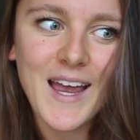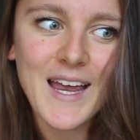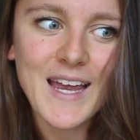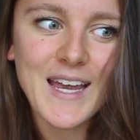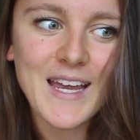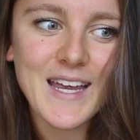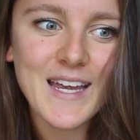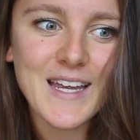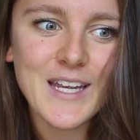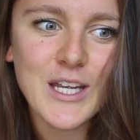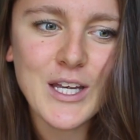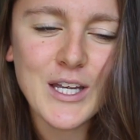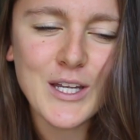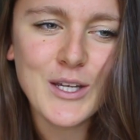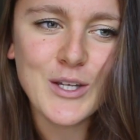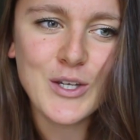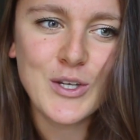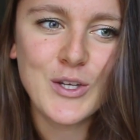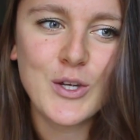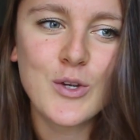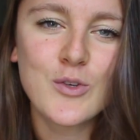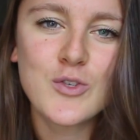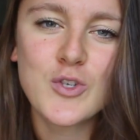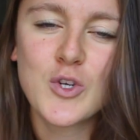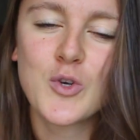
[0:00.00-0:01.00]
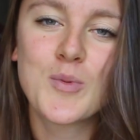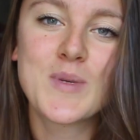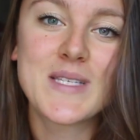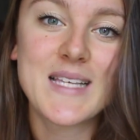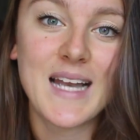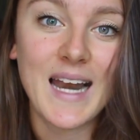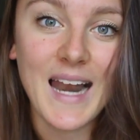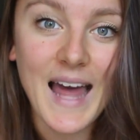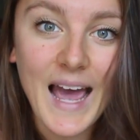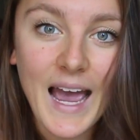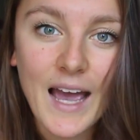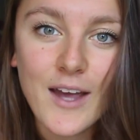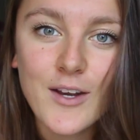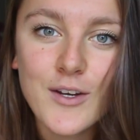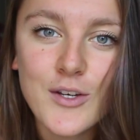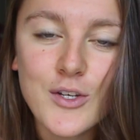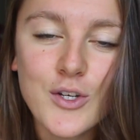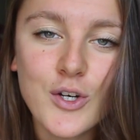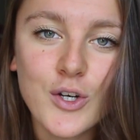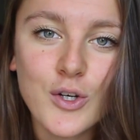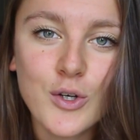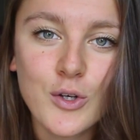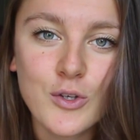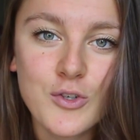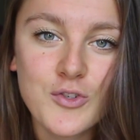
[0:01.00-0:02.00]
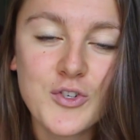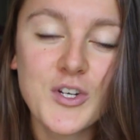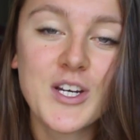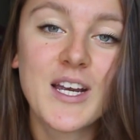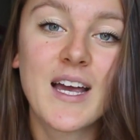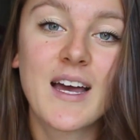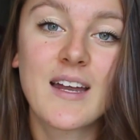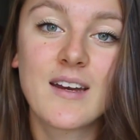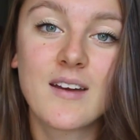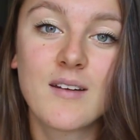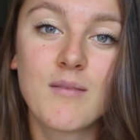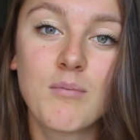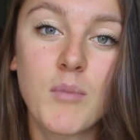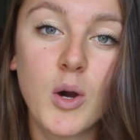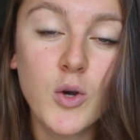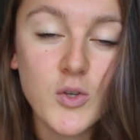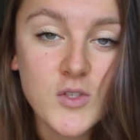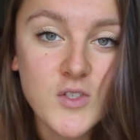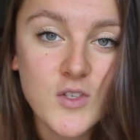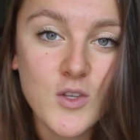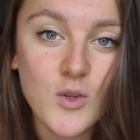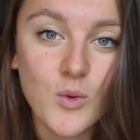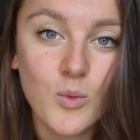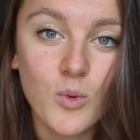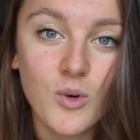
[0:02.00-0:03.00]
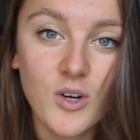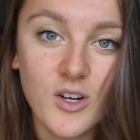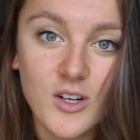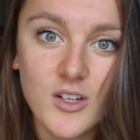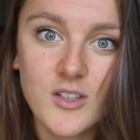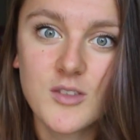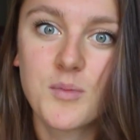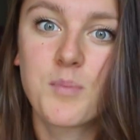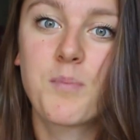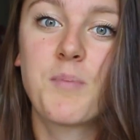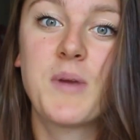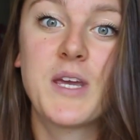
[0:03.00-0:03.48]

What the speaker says: YouTube is allowed in your country and in most of the world